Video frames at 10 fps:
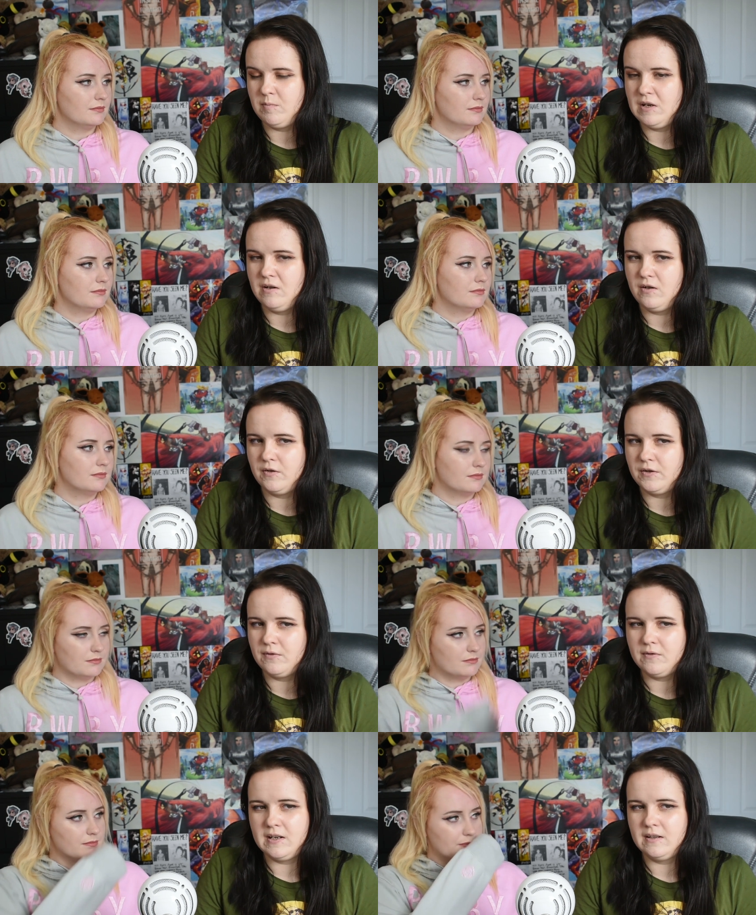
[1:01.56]
Speaker 1: to be across
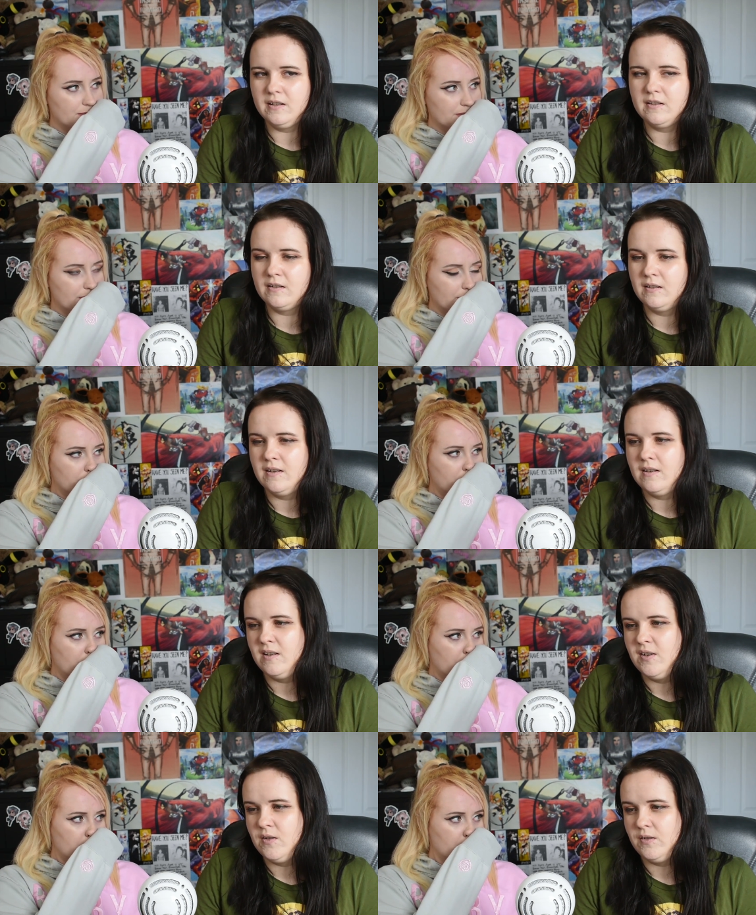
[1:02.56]
two days.
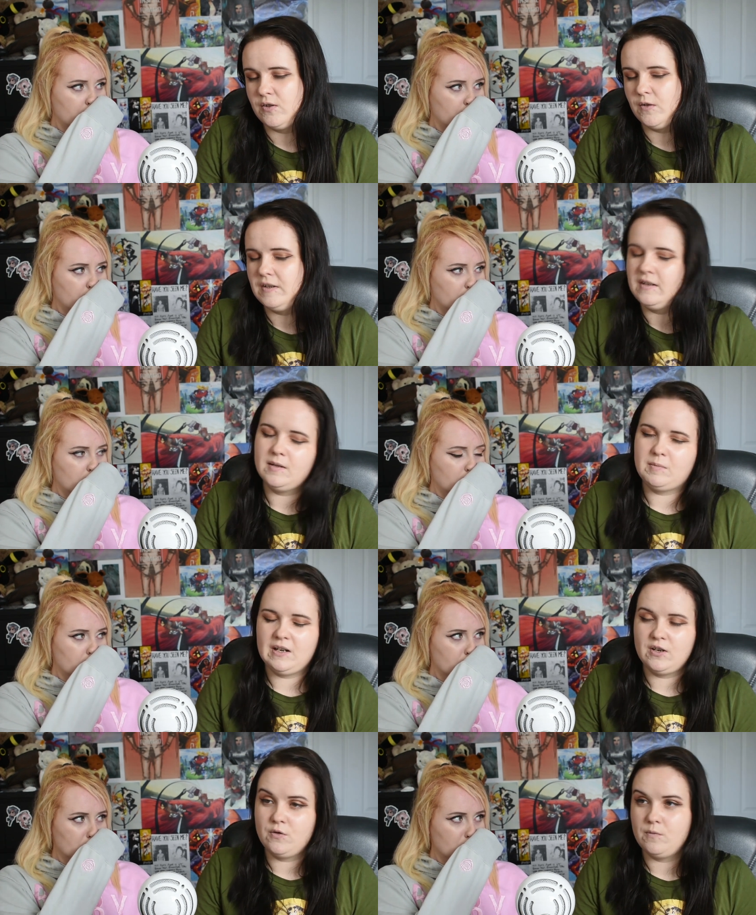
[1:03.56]
Yeah. There's obviously the
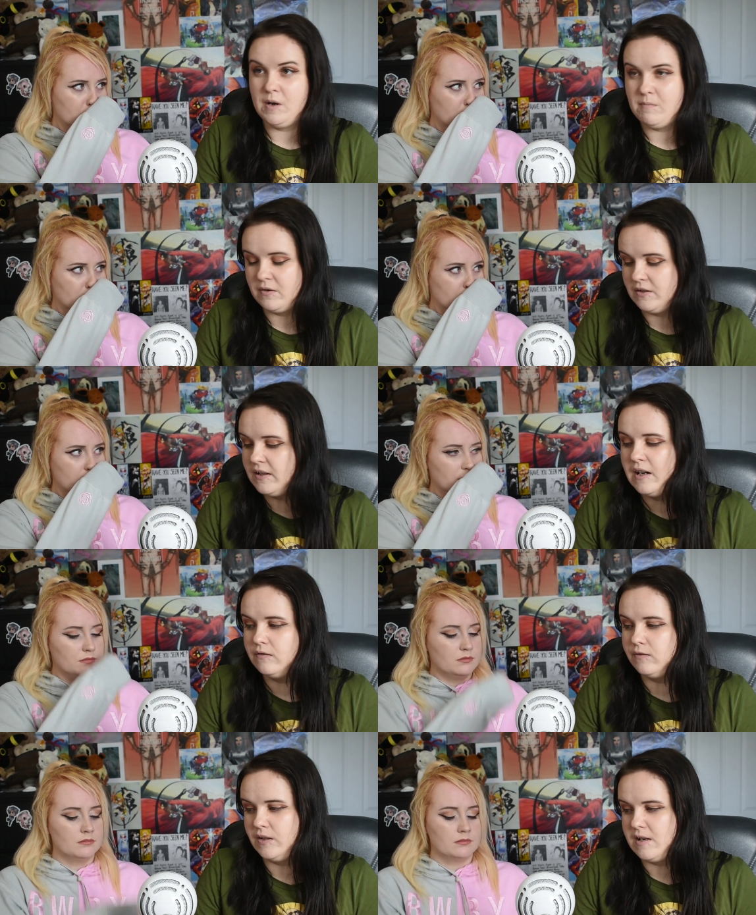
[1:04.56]
potential amongst
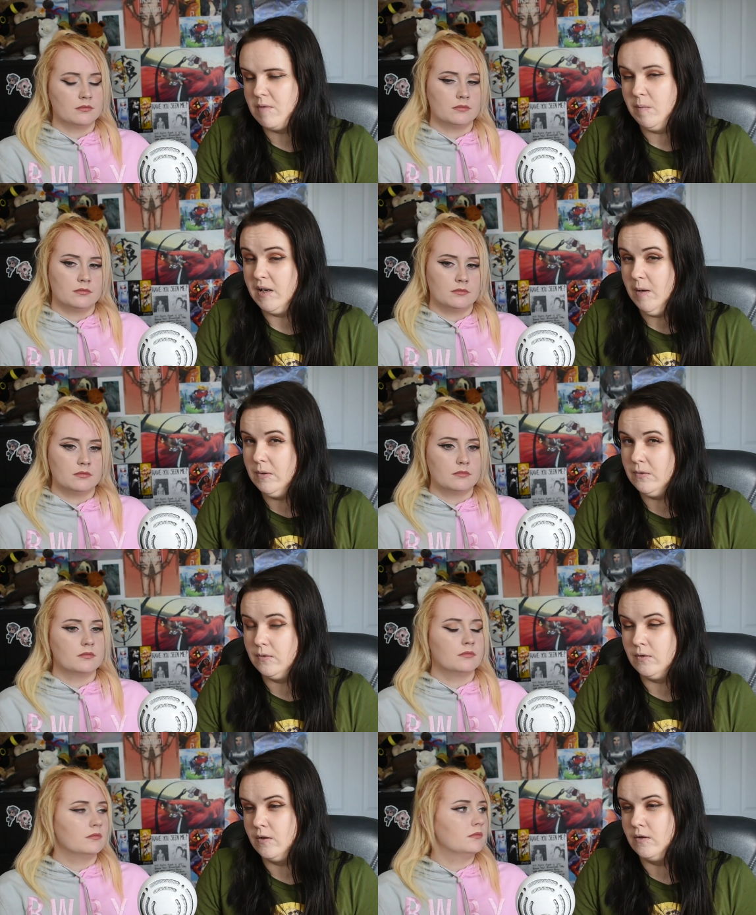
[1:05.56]
that for like maybe an
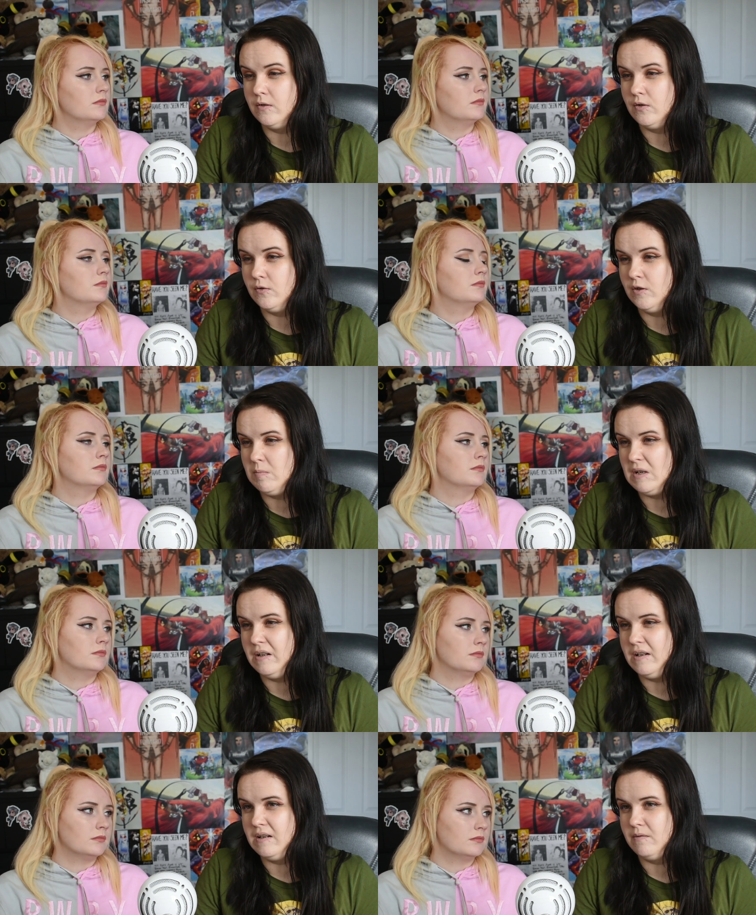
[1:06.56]
episode or two to be
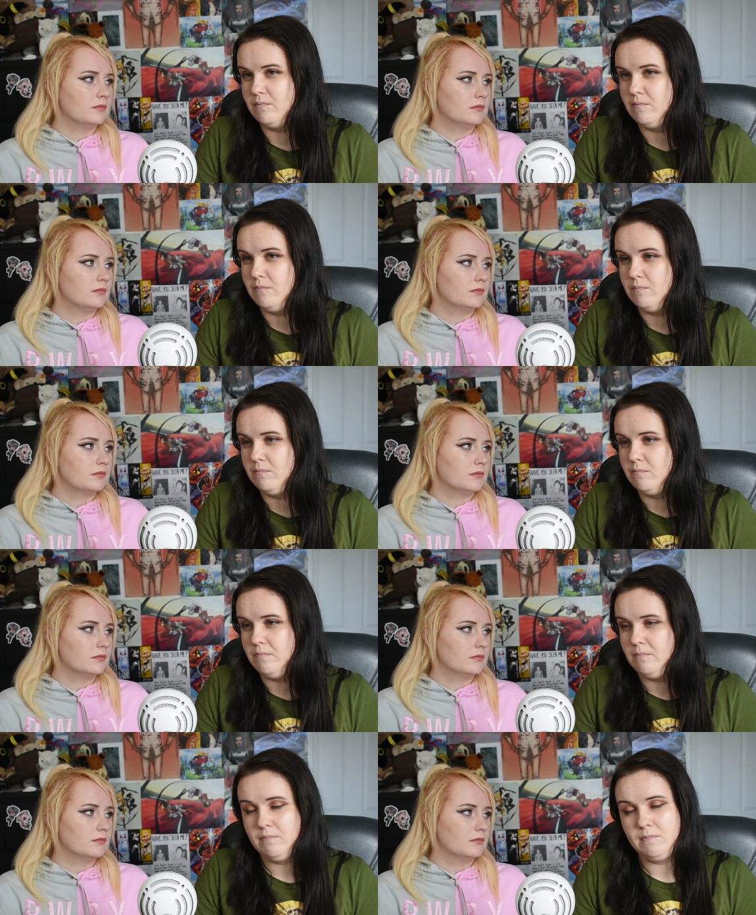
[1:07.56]
like
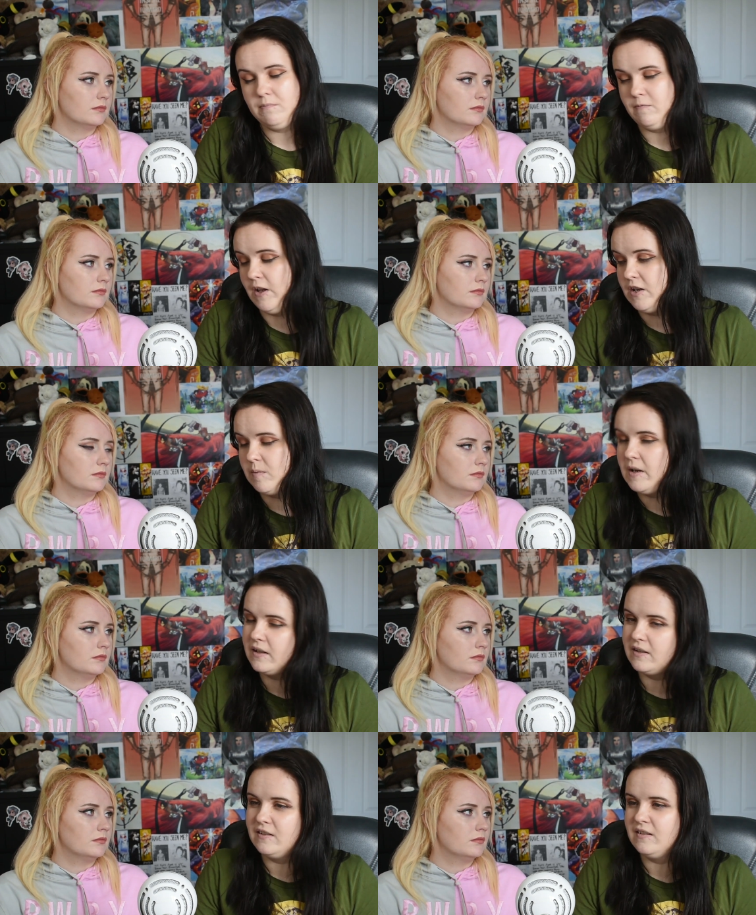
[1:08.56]

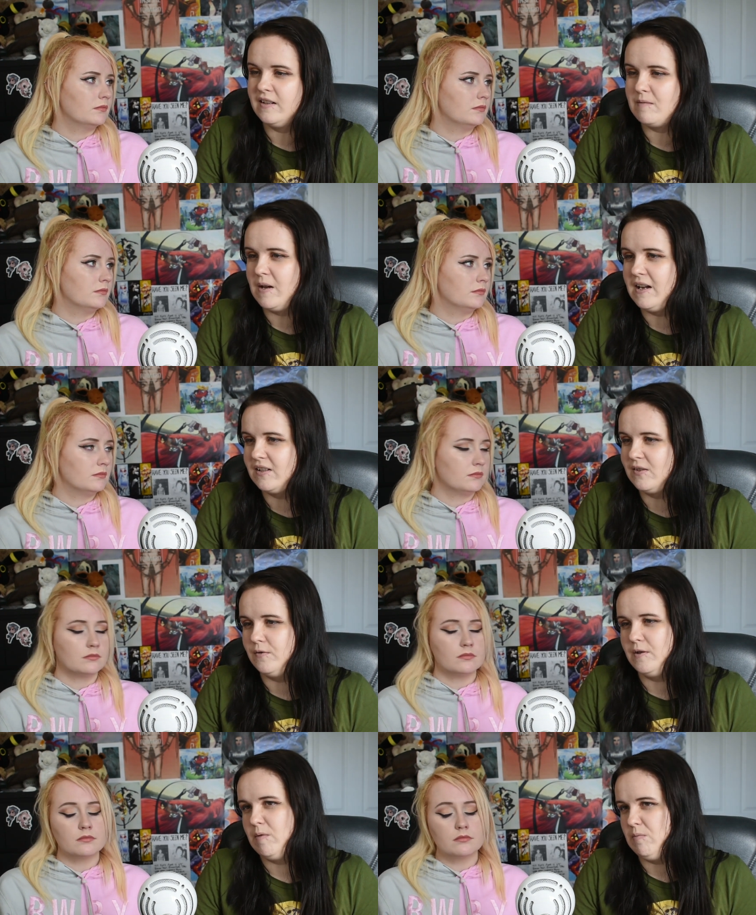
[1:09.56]
flashback, like
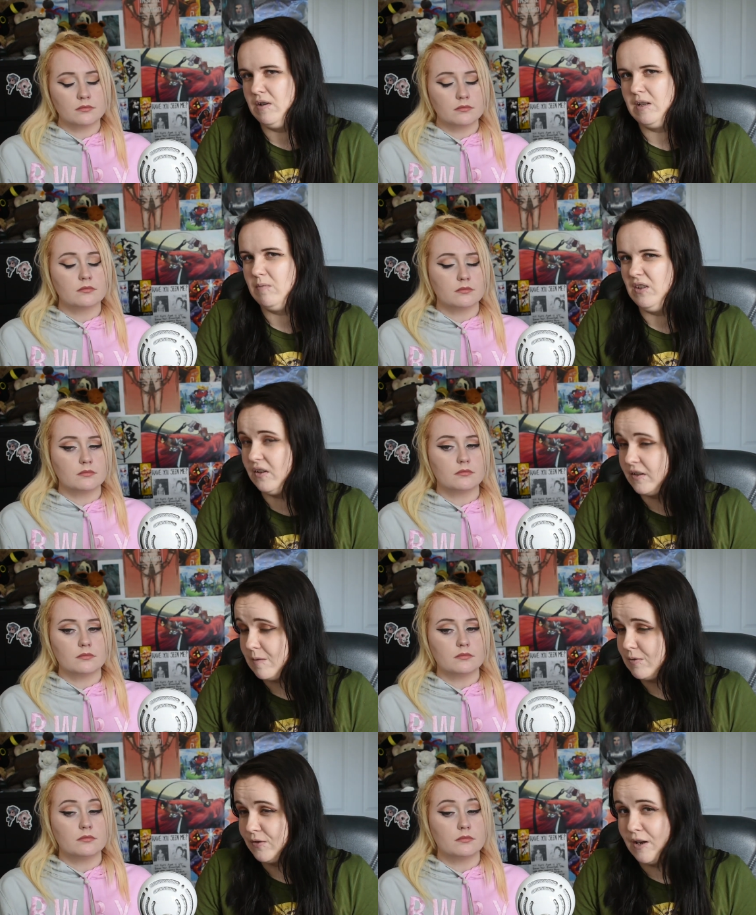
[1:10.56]
backstory, maybe a Team STRQ
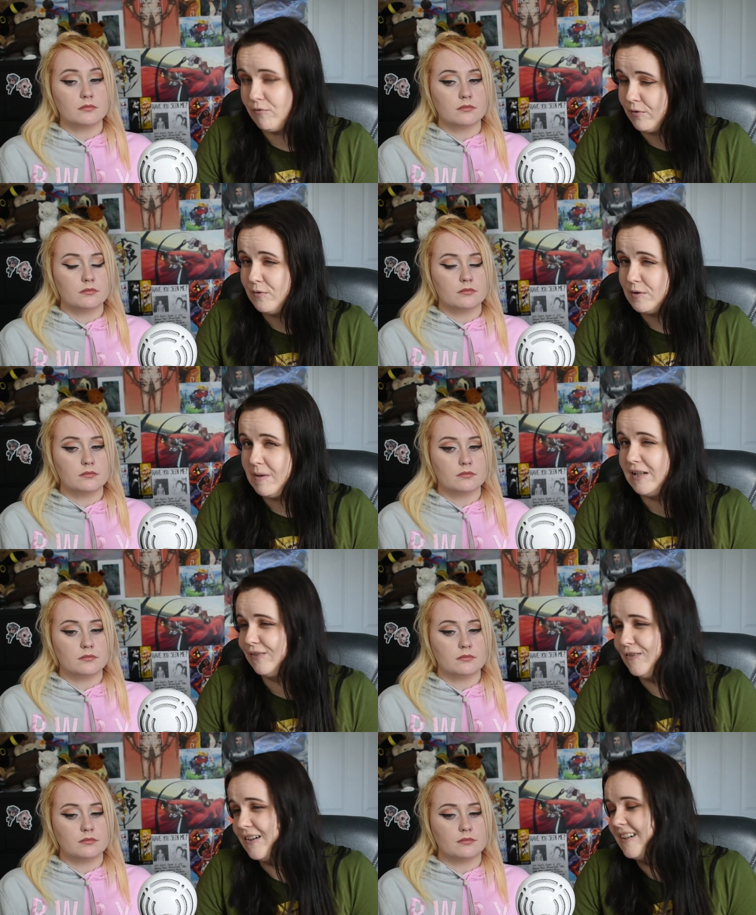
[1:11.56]
episode that everyone always begs
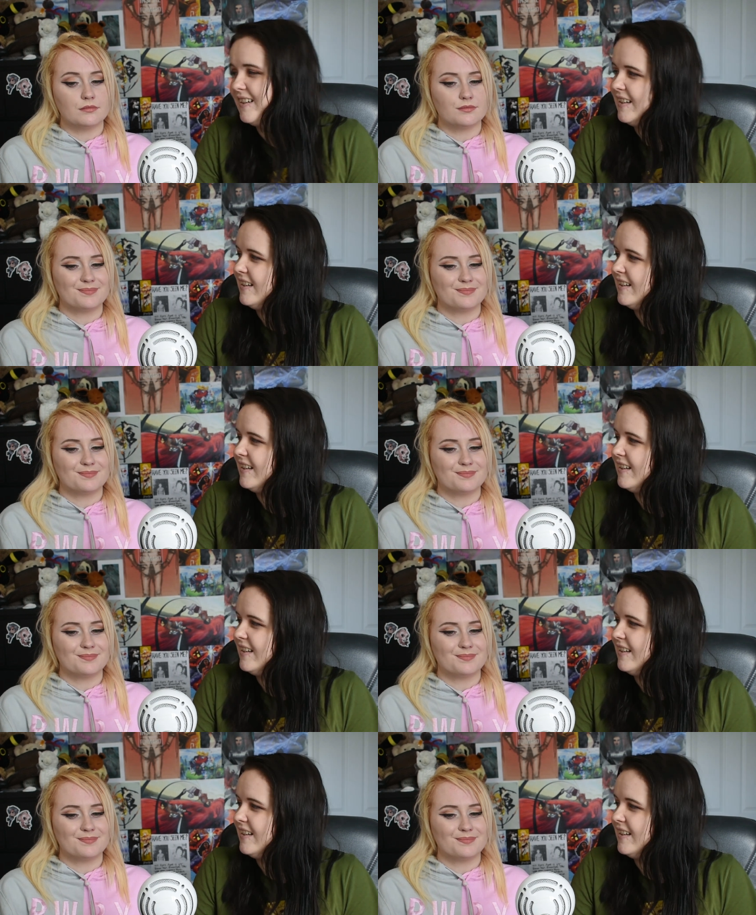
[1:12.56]
for.